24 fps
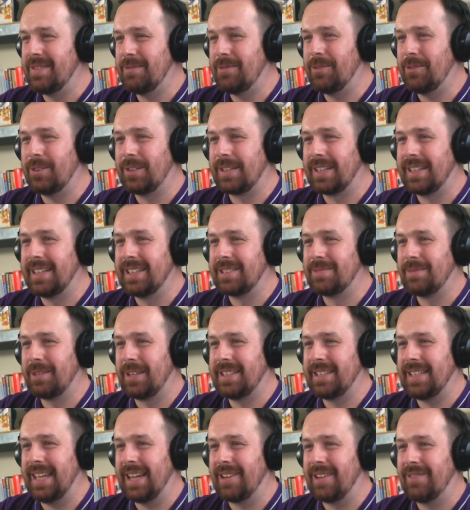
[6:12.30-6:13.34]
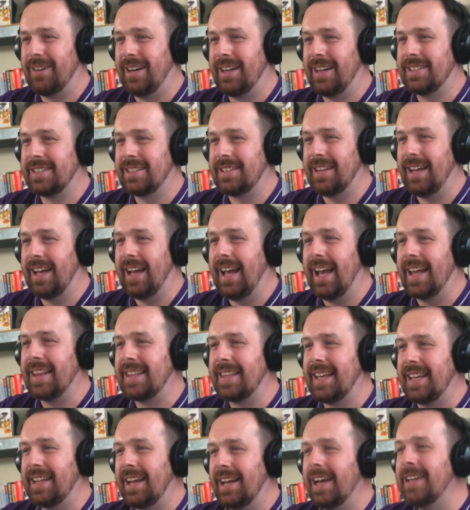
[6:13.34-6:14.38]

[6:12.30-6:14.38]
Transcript: four kills with attack visor, and then